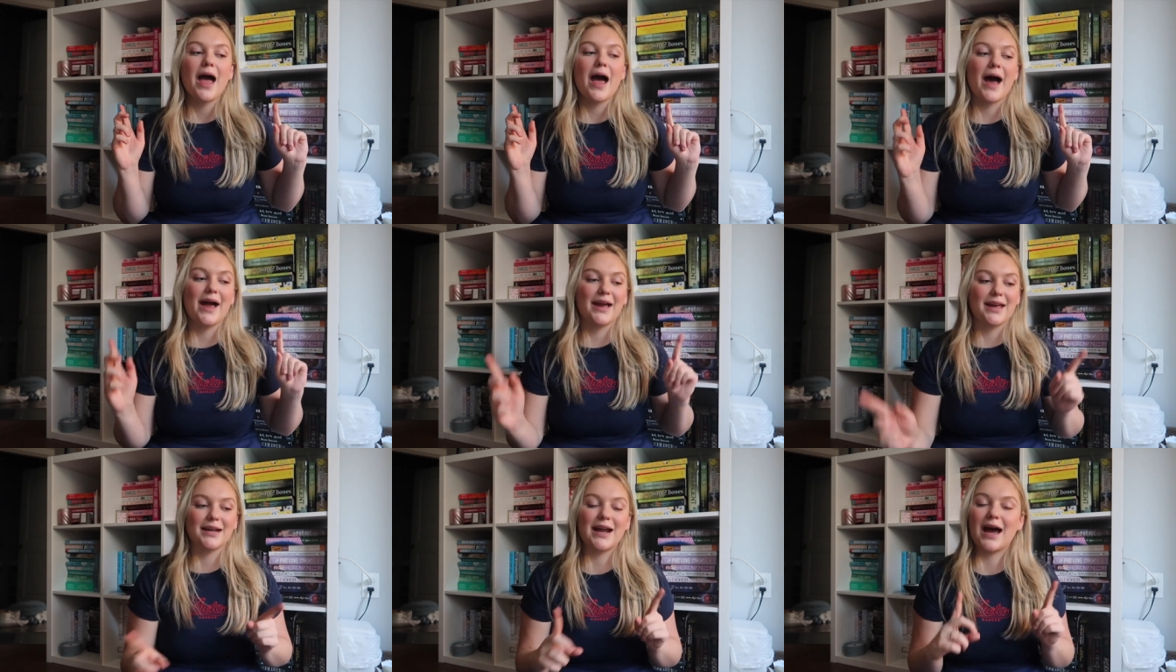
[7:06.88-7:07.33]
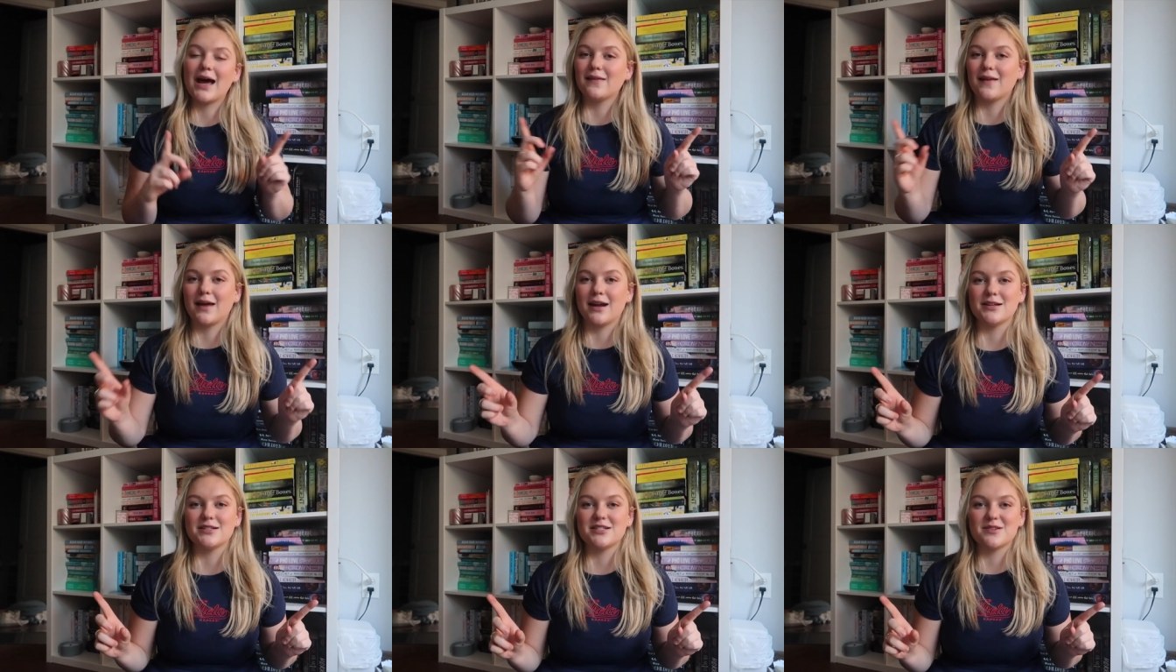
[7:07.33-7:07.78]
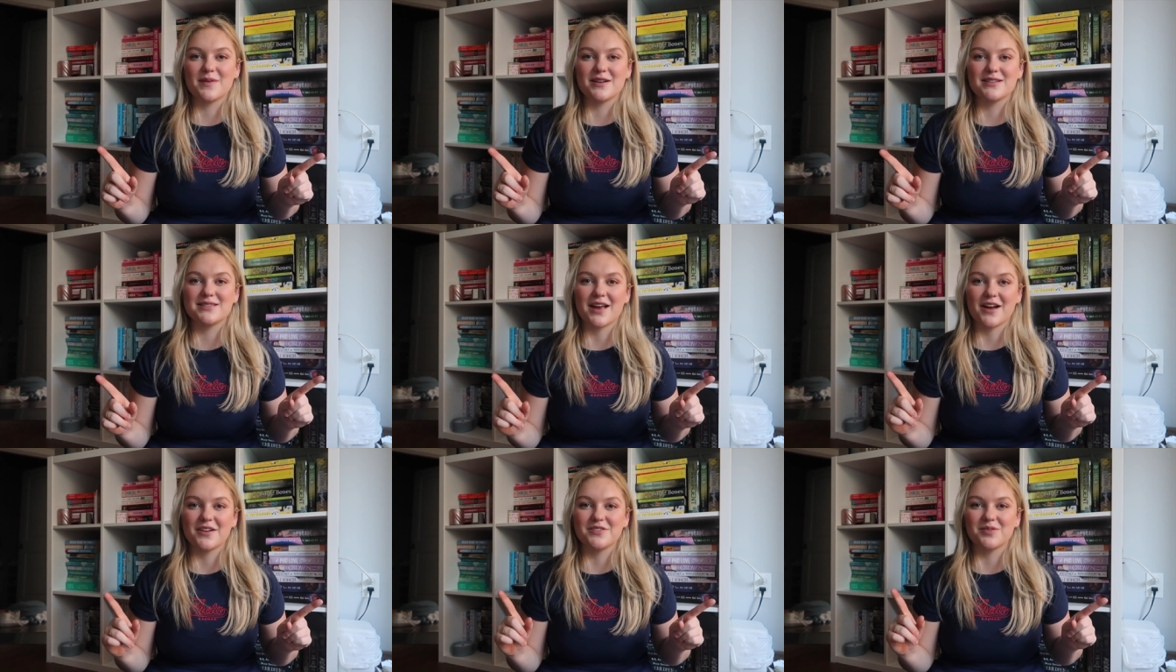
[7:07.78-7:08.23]
I can add that into my
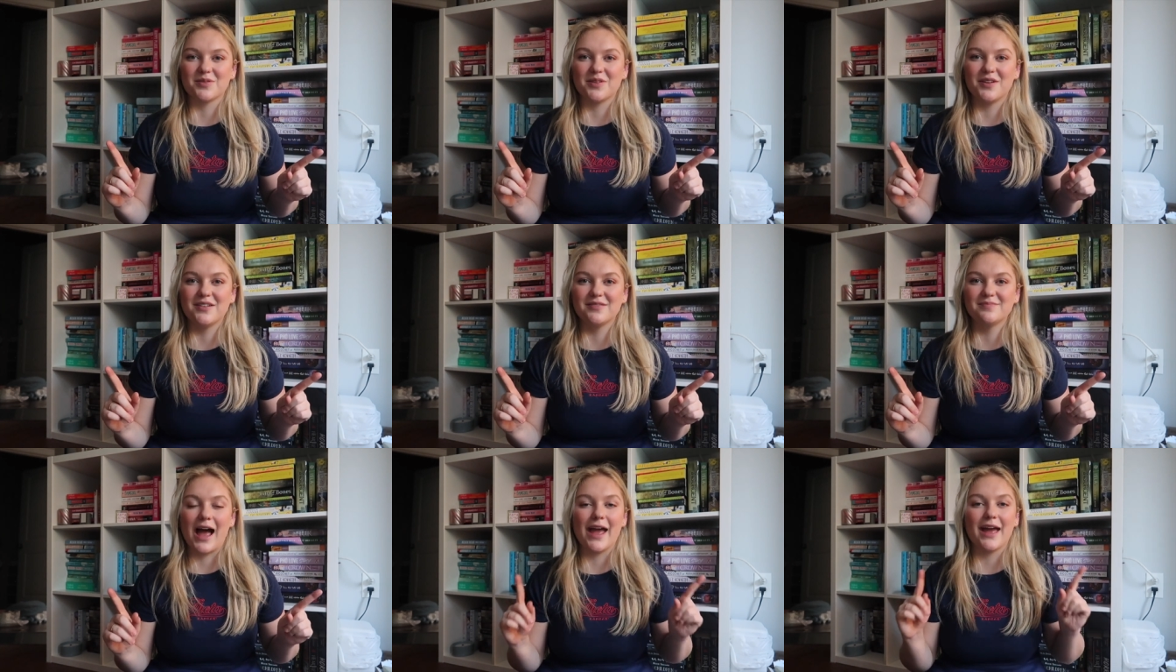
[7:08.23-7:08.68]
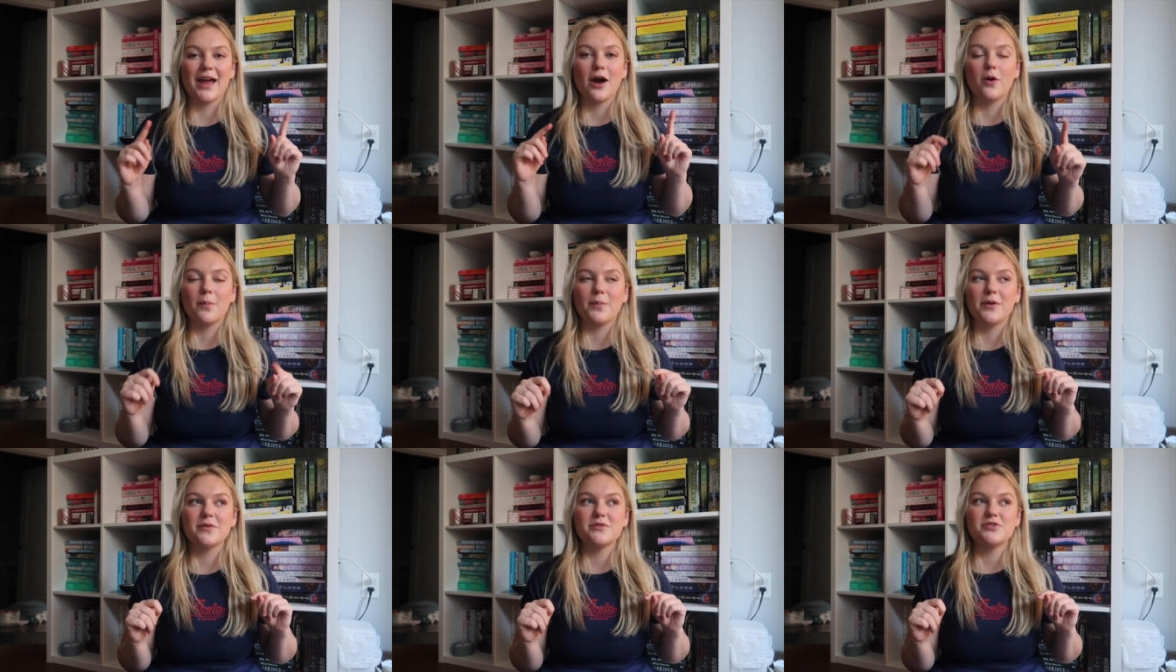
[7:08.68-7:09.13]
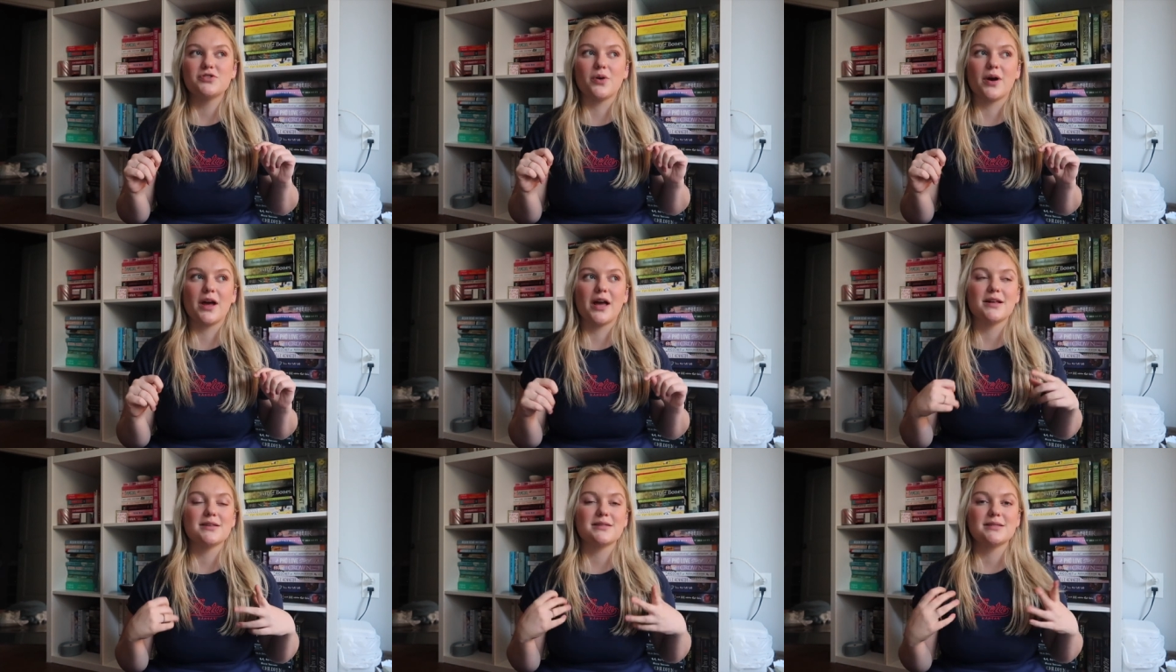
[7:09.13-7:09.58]
schedule. I hope you enjoy
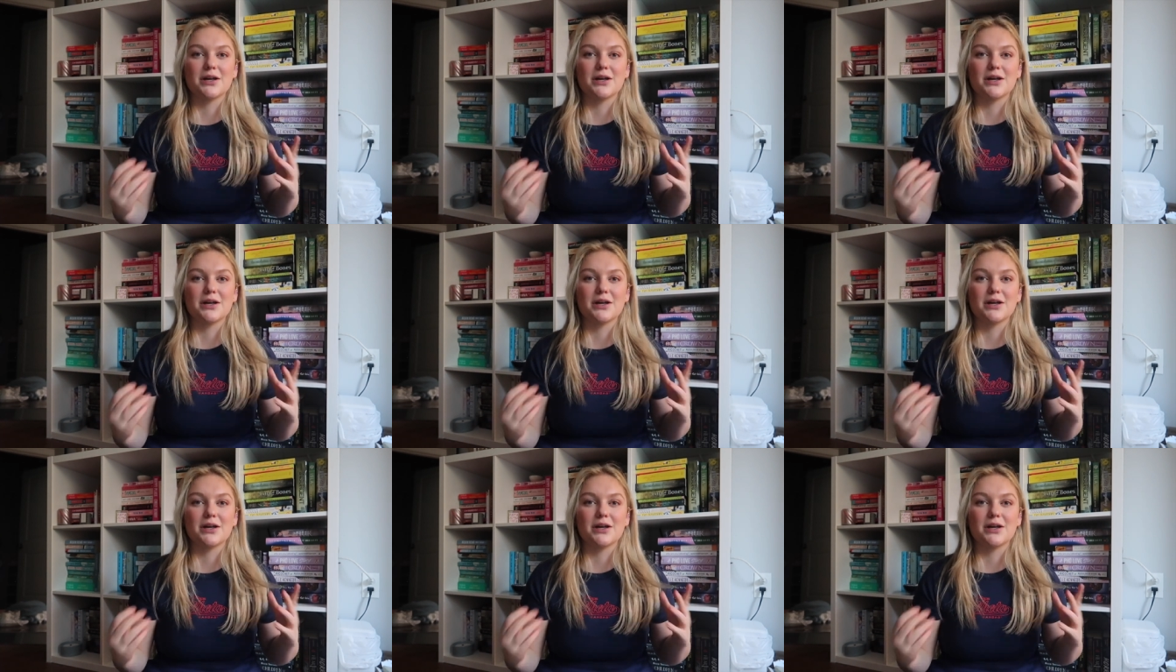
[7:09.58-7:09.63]
it.